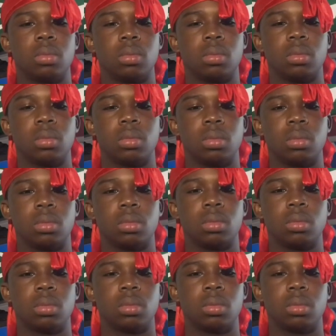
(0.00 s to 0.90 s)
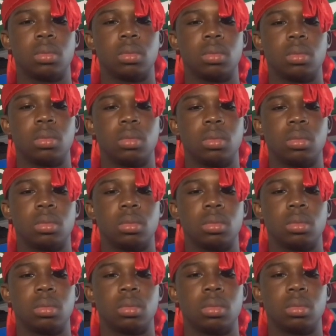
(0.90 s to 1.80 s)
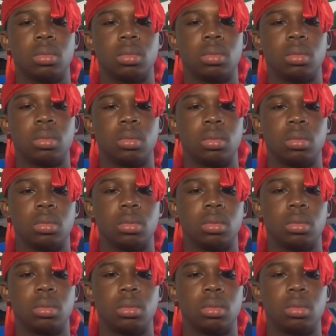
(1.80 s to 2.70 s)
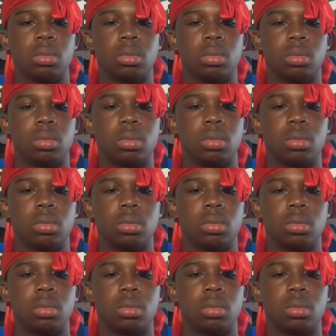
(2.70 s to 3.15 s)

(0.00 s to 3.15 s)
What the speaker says: Nobody speaks.